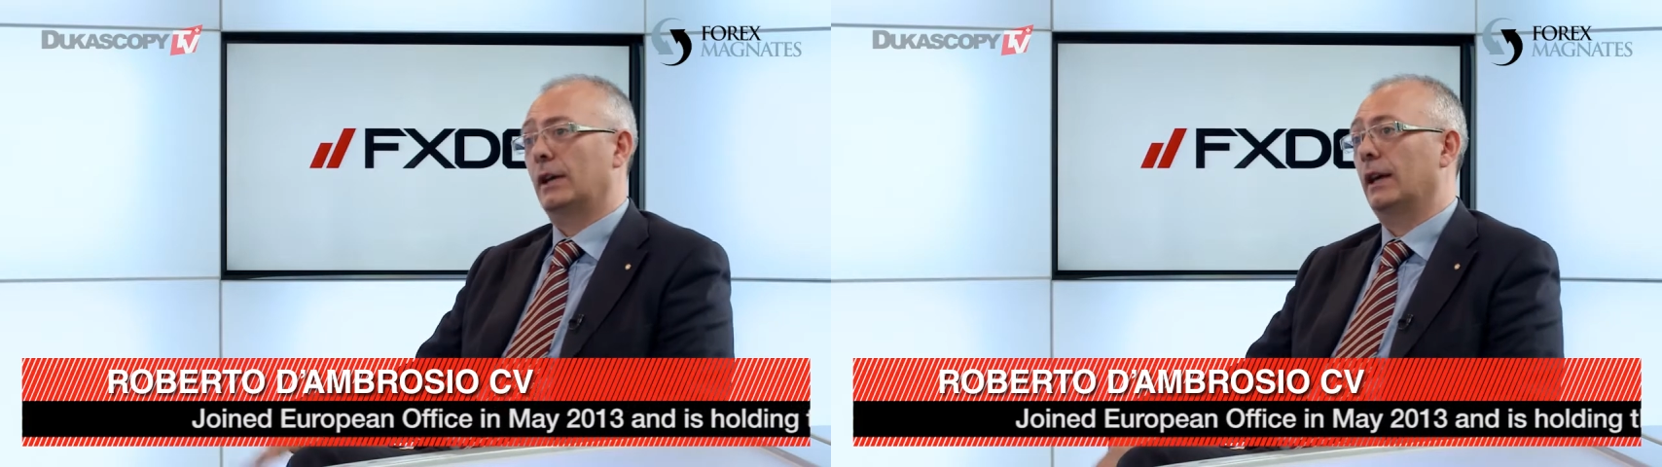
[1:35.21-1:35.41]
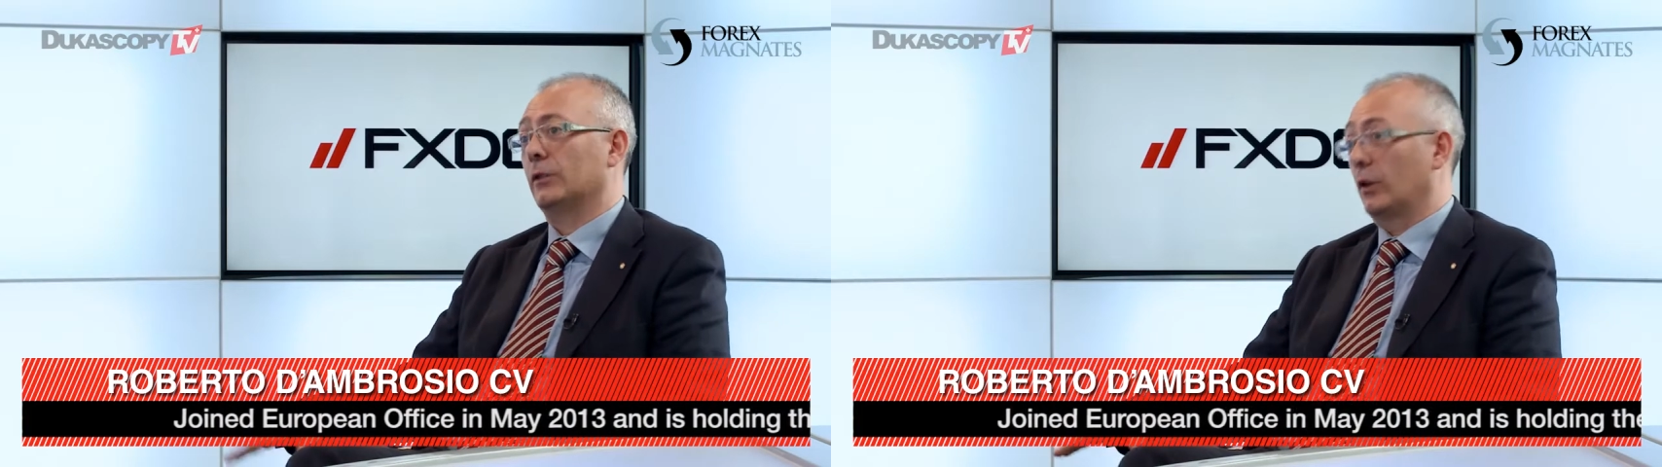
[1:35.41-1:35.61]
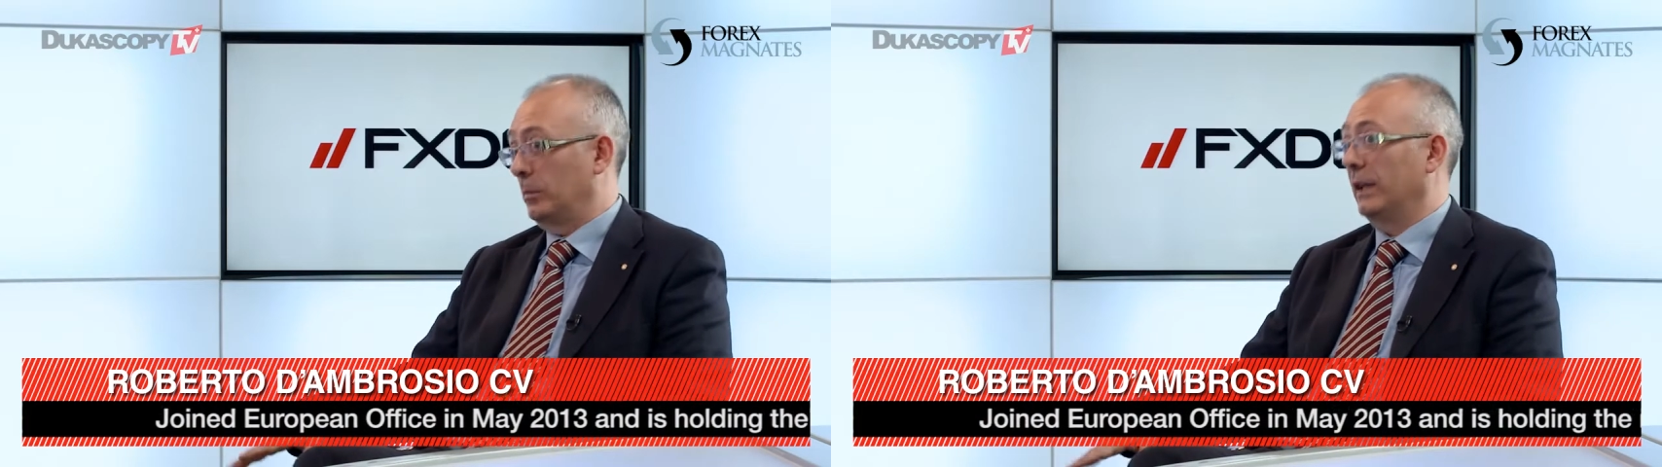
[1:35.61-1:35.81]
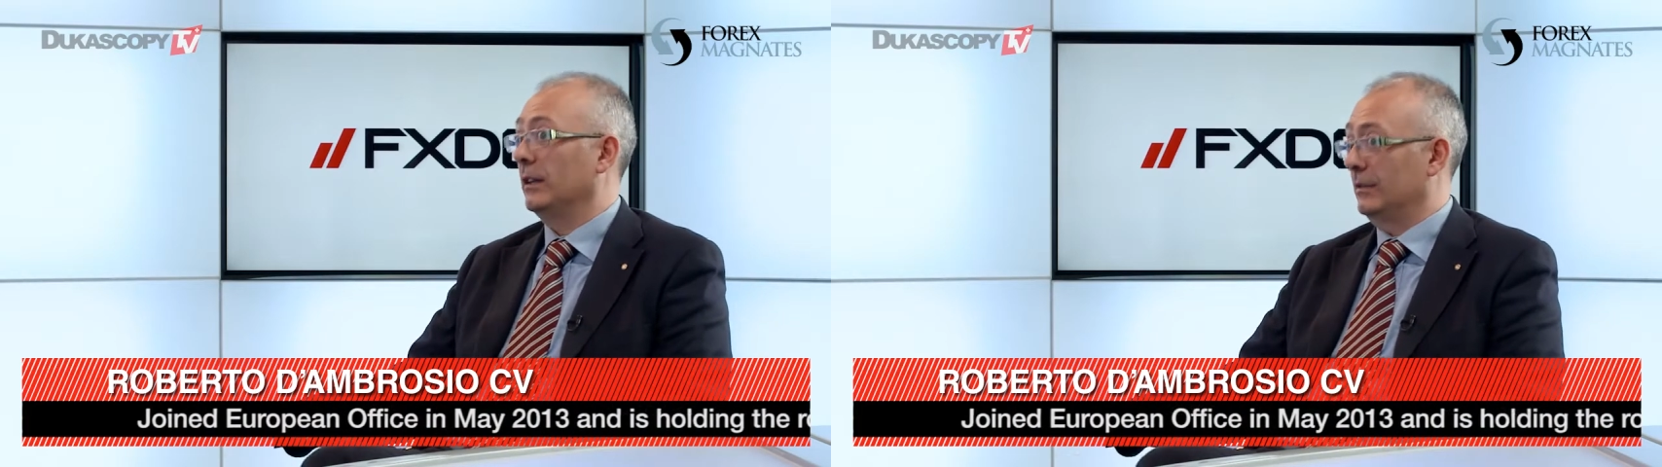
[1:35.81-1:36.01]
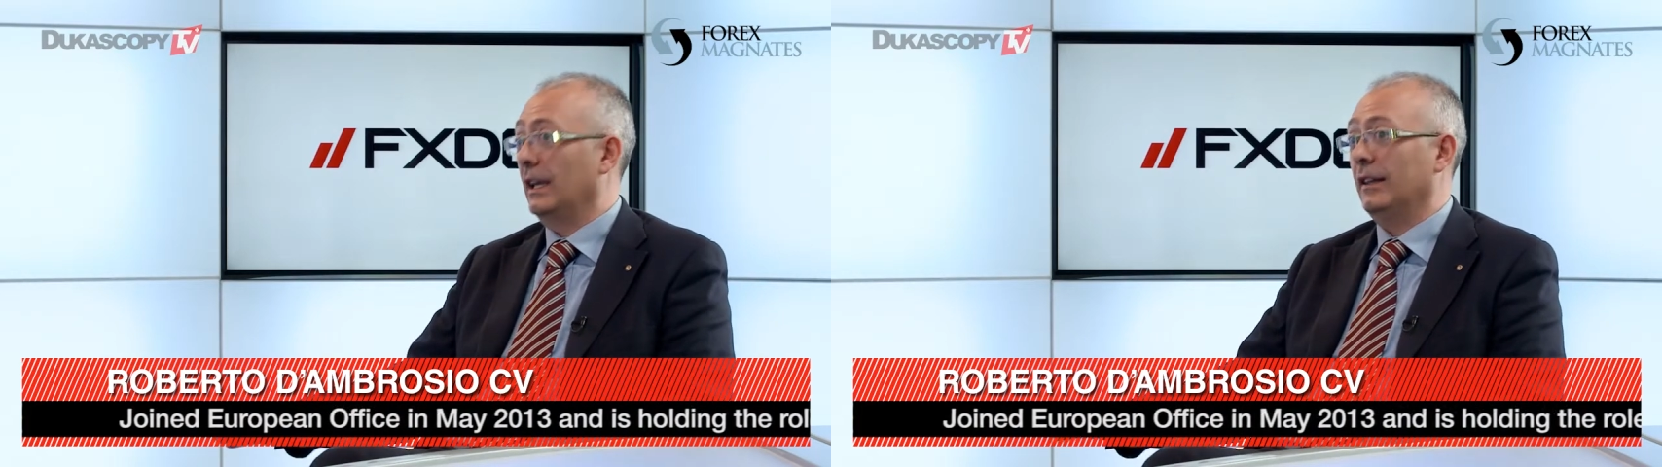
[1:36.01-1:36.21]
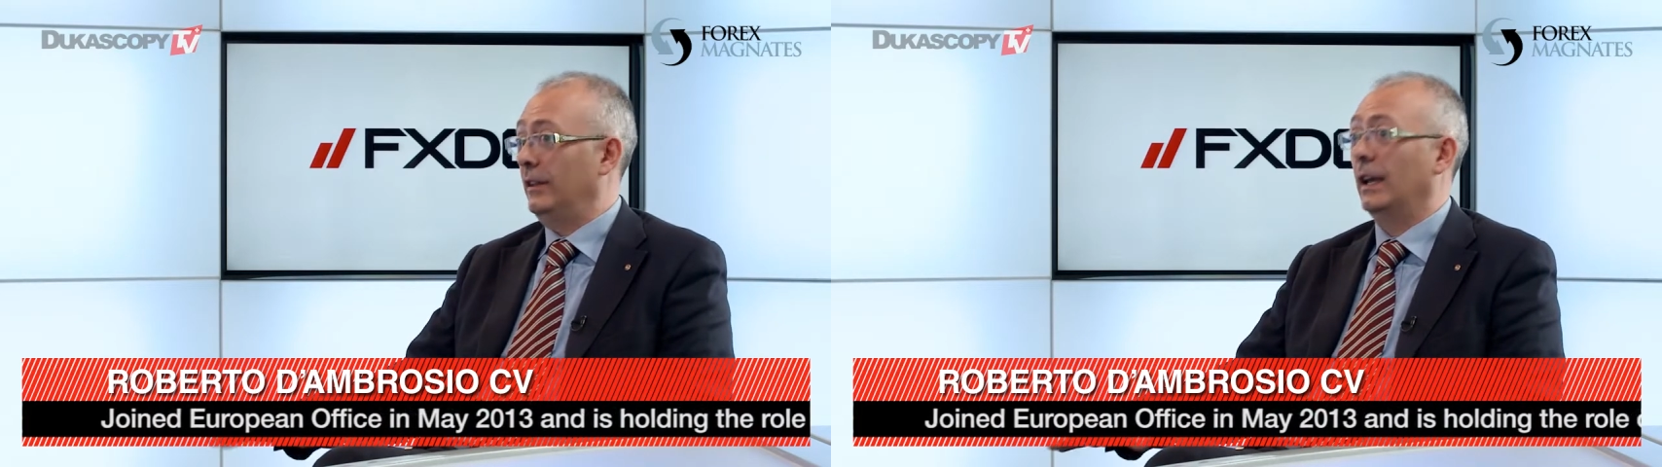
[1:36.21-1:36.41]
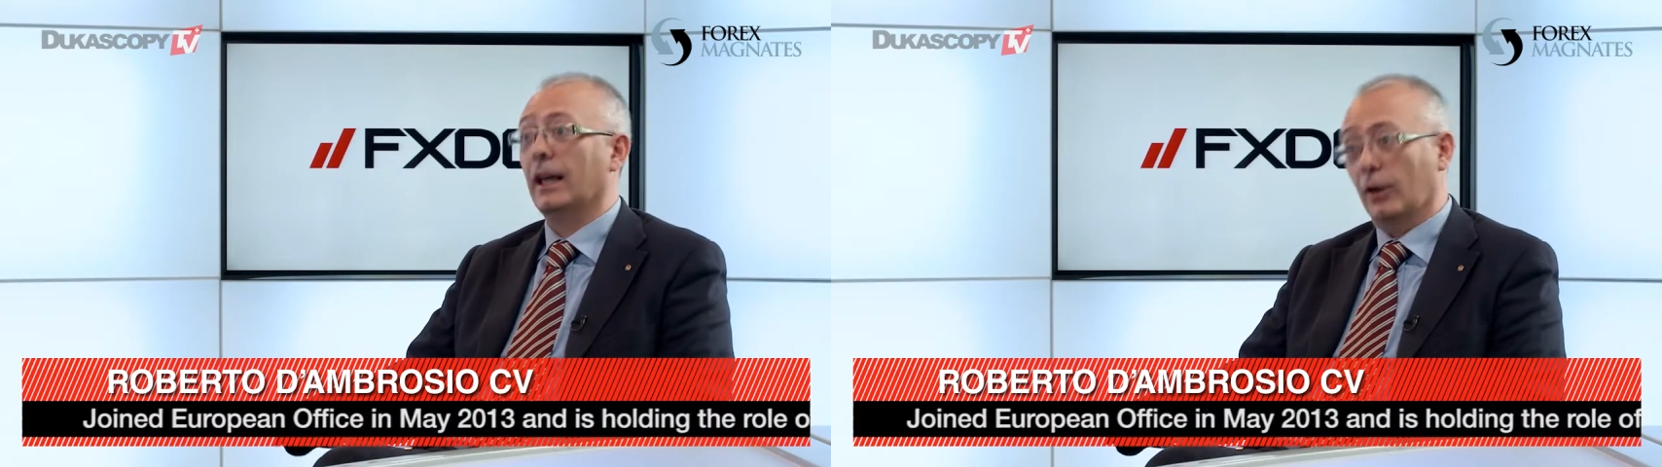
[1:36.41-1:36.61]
has not been easy at